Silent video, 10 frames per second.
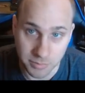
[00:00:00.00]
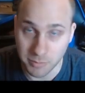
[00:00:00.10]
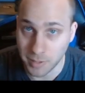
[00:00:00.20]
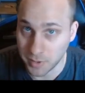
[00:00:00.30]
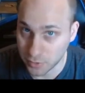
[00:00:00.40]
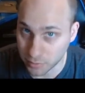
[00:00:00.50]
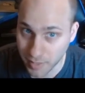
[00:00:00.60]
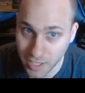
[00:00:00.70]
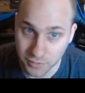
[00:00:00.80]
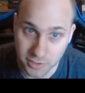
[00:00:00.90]
but maybe in your
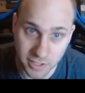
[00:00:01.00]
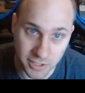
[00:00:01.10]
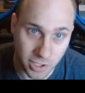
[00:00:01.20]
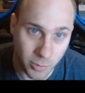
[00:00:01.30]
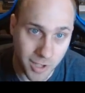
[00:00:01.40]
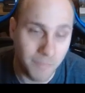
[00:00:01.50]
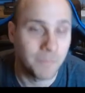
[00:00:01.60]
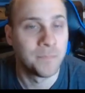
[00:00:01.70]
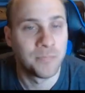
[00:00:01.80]
battle. You're like, you know what?